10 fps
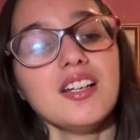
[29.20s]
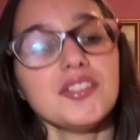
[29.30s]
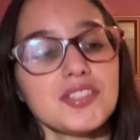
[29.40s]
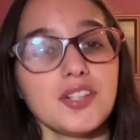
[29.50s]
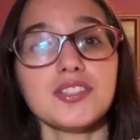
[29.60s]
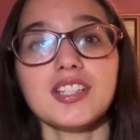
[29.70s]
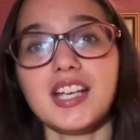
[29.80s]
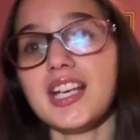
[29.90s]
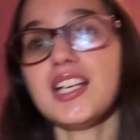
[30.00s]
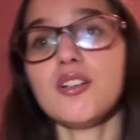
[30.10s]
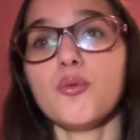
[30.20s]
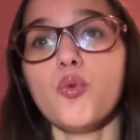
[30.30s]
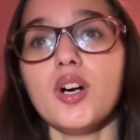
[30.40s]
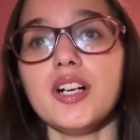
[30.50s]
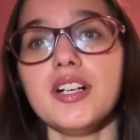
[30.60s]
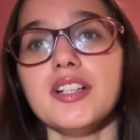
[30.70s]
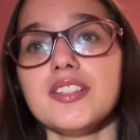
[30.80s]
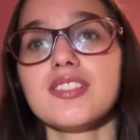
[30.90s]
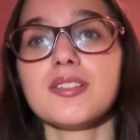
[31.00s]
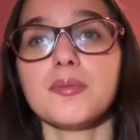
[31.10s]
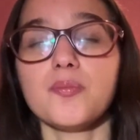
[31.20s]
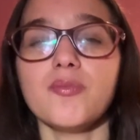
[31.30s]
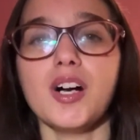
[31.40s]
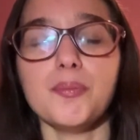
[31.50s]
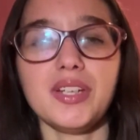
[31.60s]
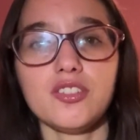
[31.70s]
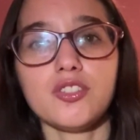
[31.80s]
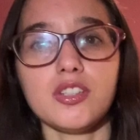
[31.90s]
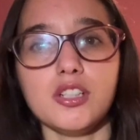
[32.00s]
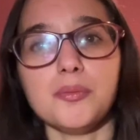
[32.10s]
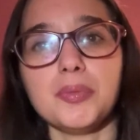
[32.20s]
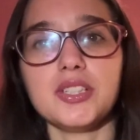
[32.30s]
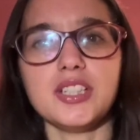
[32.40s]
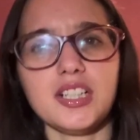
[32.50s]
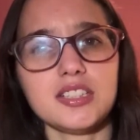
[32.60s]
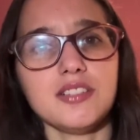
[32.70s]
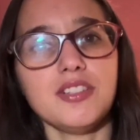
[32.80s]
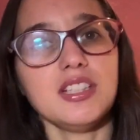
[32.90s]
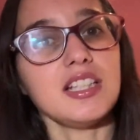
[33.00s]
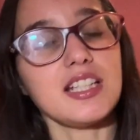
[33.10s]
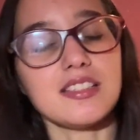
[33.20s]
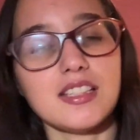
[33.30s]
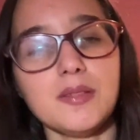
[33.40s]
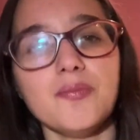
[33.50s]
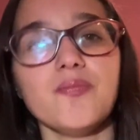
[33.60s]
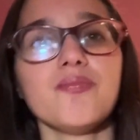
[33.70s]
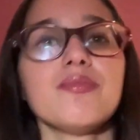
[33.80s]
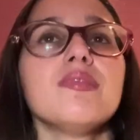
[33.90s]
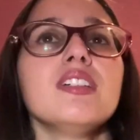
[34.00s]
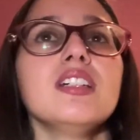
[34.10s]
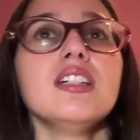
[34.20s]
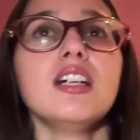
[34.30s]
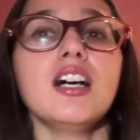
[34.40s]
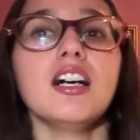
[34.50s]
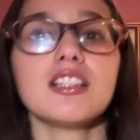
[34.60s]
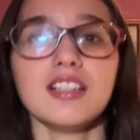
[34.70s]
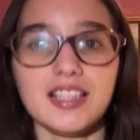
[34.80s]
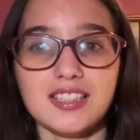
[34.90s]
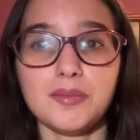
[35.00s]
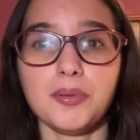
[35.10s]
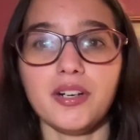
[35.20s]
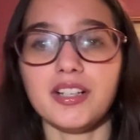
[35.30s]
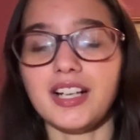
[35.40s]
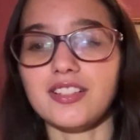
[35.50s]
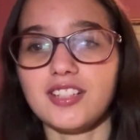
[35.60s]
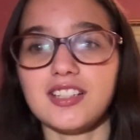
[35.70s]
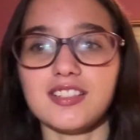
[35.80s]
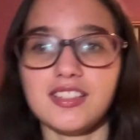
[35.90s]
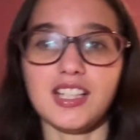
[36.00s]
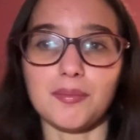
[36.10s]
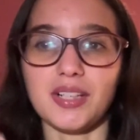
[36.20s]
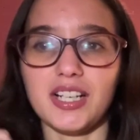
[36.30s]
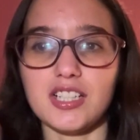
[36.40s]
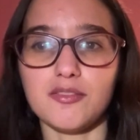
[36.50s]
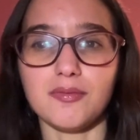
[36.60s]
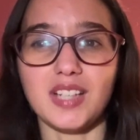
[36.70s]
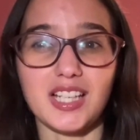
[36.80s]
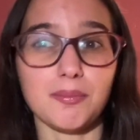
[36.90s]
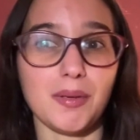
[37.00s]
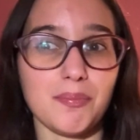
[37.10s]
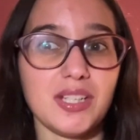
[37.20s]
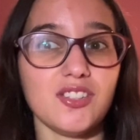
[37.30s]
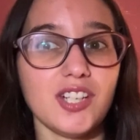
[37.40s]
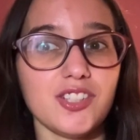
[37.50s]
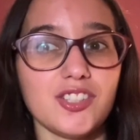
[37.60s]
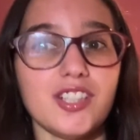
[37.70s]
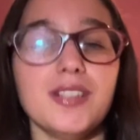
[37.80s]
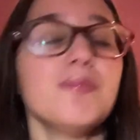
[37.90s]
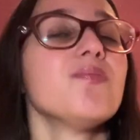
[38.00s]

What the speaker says: So today was a mixture of productive and lazy. The lazy part, as you can see, I'm kind of in like my PJ shirt.